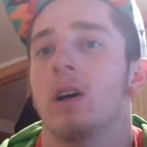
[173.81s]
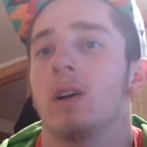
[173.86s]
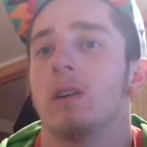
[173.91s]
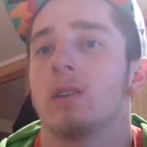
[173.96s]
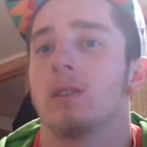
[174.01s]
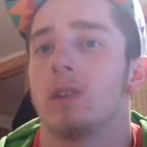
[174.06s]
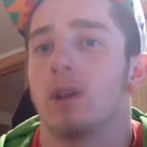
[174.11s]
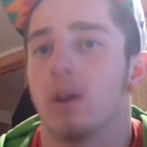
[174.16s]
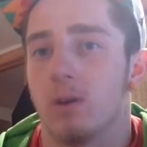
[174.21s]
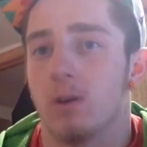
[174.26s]

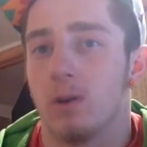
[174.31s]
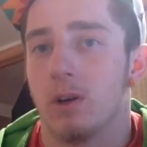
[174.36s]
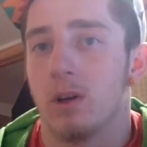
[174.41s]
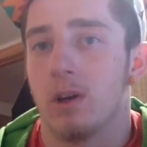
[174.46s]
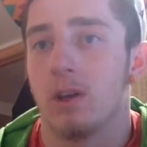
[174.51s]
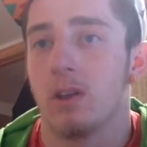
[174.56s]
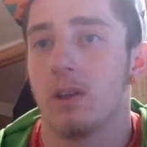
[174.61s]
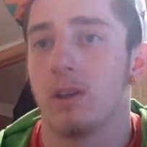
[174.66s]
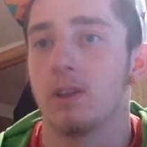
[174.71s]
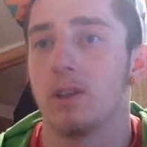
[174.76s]
So
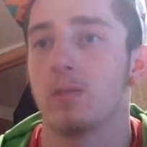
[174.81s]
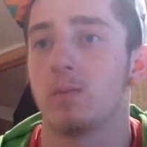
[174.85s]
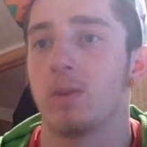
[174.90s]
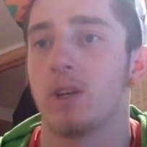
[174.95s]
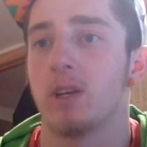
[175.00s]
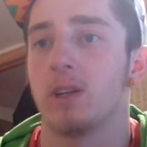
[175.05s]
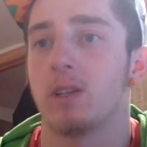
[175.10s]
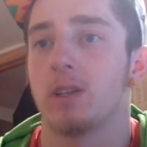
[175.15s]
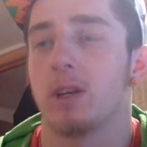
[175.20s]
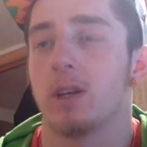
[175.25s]
this
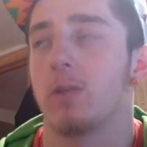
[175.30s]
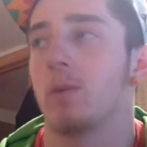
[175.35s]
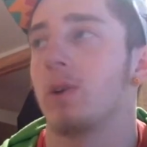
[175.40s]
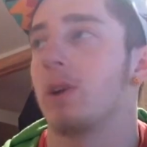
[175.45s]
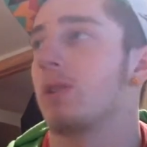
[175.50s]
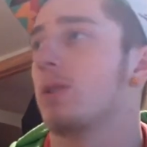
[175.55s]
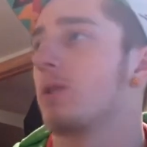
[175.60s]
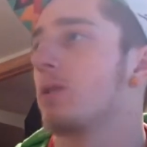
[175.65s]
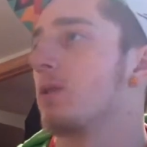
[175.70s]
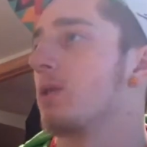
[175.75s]
means, like when
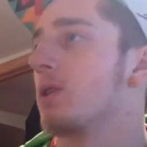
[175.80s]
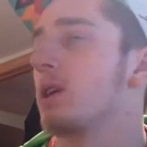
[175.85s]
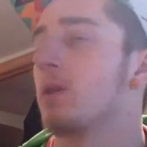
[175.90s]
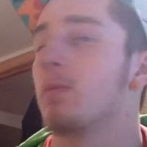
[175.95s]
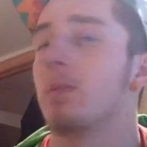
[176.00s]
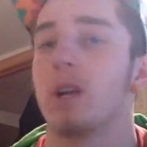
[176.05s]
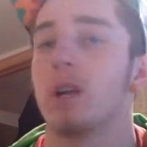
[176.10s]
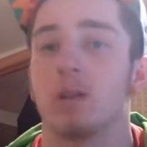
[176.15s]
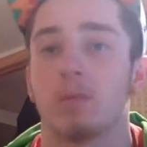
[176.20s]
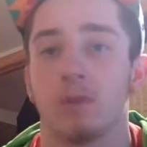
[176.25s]
you're throwing a
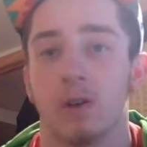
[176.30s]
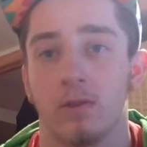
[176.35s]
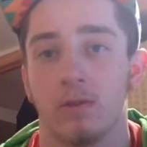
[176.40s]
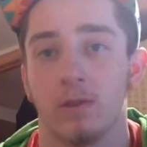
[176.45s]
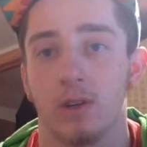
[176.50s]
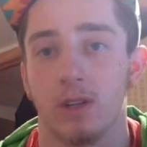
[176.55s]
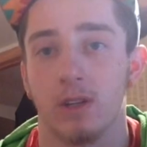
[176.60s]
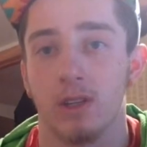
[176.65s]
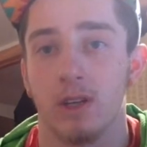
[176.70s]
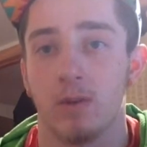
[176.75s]
baseball,
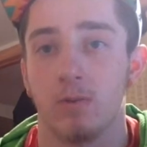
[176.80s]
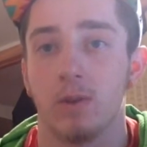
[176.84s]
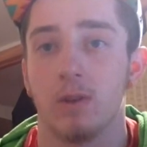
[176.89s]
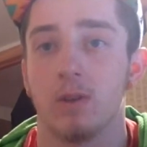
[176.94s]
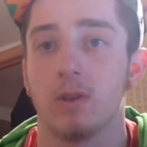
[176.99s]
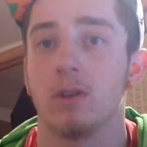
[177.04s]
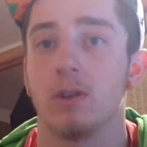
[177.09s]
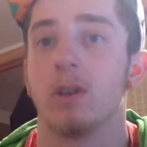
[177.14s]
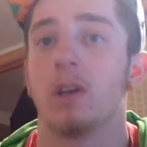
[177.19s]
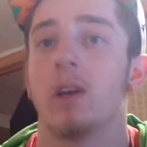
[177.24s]
for
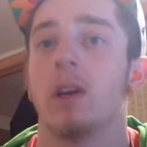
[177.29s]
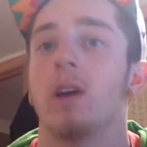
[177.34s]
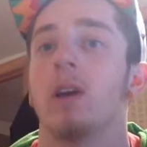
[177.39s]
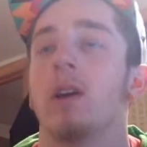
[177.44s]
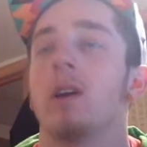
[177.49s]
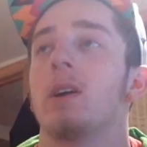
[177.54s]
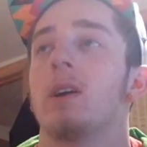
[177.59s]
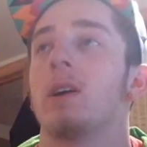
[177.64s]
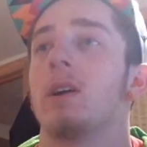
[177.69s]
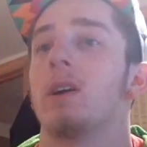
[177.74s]
example,
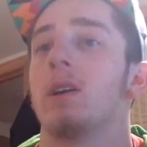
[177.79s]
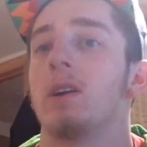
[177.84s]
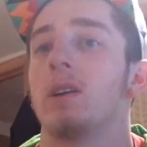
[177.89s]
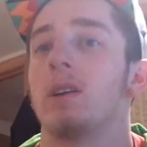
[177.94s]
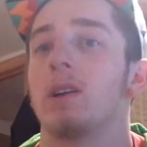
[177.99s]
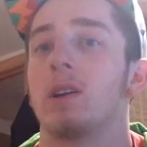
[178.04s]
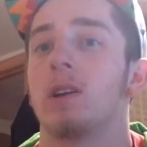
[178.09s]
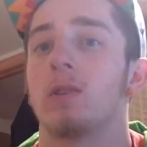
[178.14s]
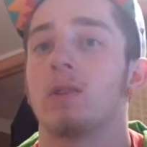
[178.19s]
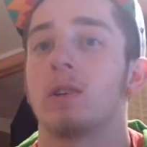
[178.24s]

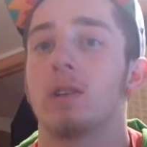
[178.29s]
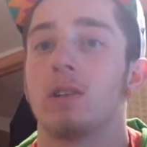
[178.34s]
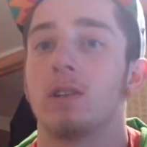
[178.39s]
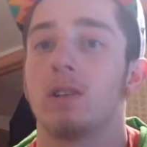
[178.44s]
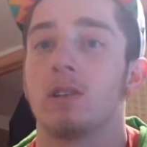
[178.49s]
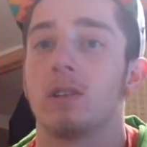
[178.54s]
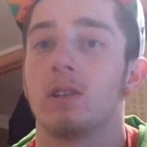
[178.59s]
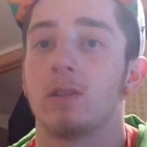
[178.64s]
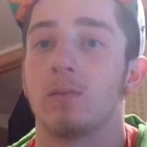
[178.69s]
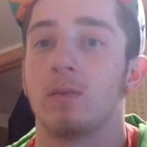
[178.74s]
it
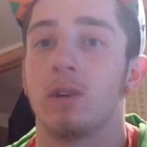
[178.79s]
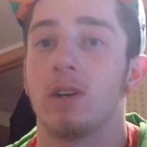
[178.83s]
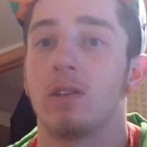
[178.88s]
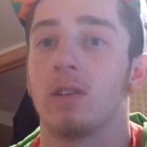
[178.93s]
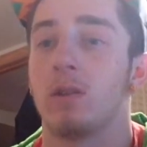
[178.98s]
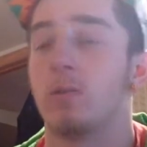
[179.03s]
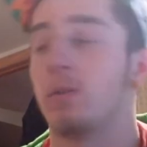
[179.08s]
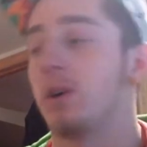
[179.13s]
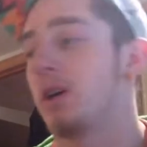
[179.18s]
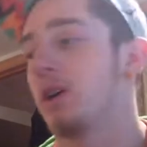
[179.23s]
increases the speed of
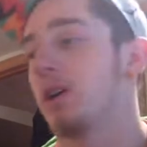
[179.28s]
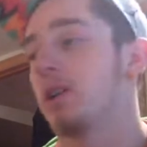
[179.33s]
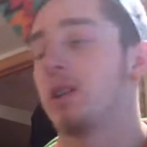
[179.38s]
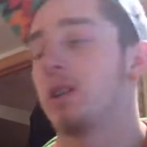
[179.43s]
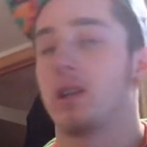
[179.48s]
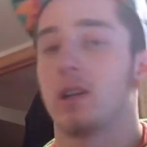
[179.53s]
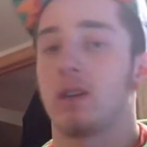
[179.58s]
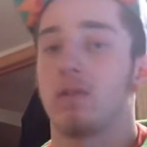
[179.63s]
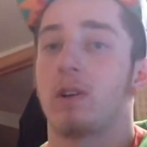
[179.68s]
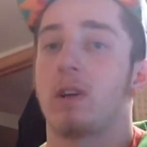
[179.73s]
the ball at the
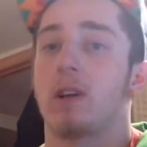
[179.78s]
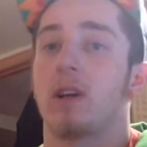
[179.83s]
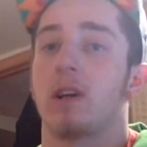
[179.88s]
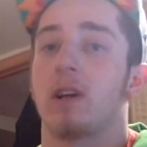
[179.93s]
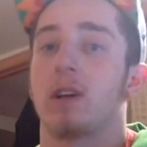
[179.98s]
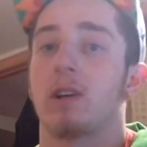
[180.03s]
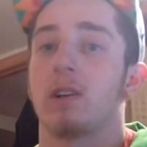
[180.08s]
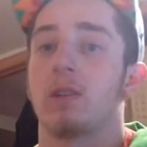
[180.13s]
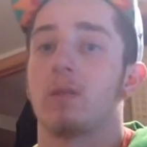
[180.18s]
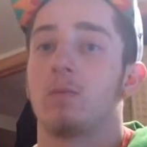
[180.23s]
end of your
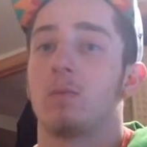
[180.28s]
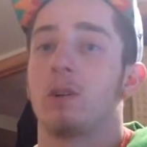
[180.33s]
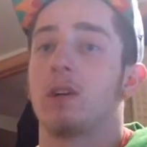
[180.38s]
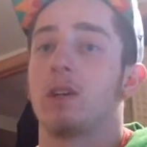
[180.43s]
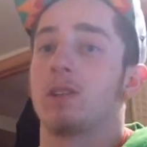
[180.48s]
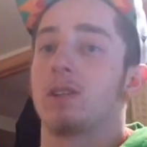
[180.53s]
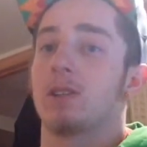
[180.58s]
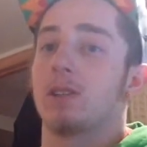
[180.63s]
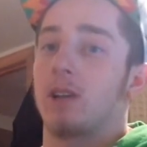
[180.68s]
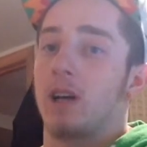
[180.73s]
hand
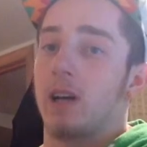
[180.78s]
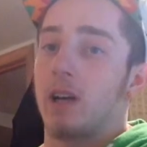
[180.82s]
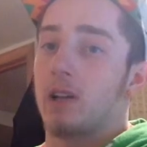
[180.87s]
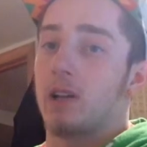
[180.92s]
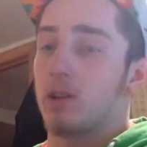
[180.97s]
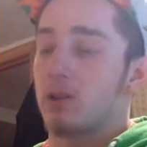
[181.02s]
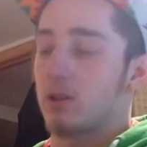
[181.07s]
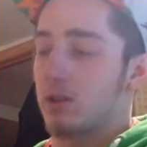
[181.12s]
because it's a line that goes